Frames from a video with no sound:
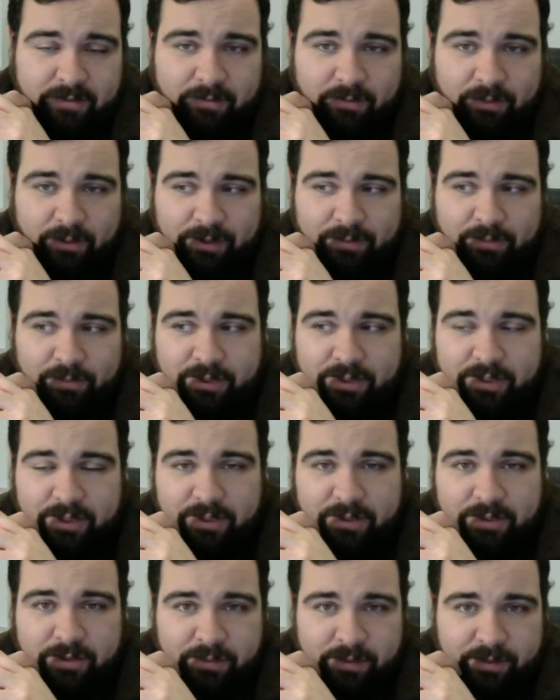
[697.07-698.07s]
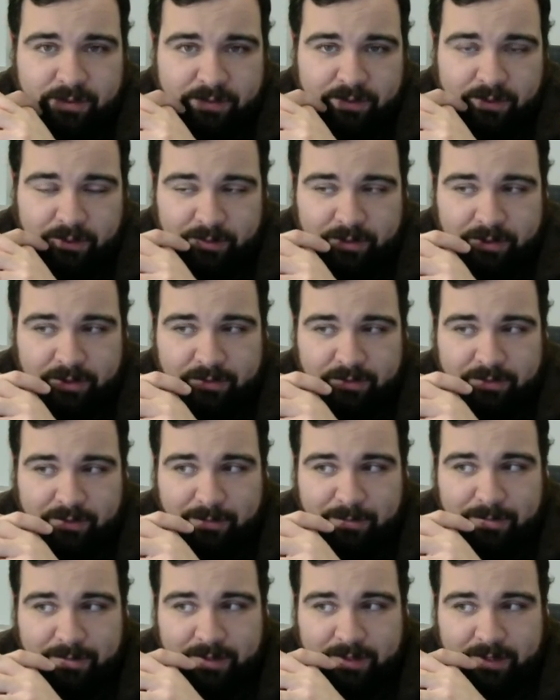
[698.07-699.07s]
one of which is refueling
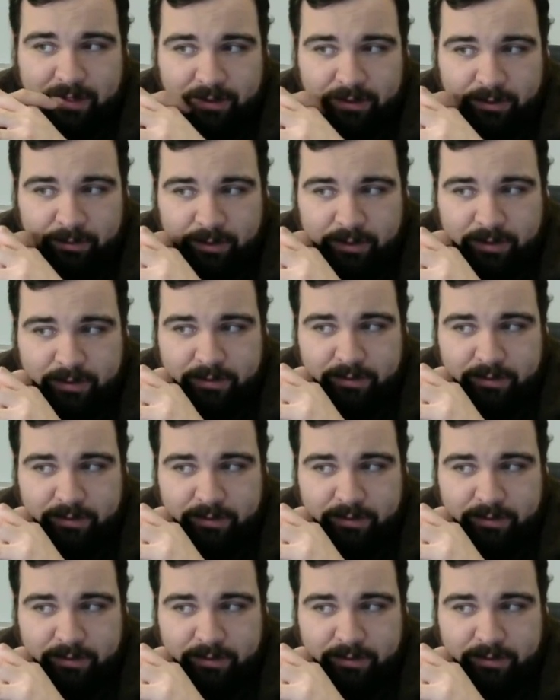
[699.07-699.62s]
from the other one.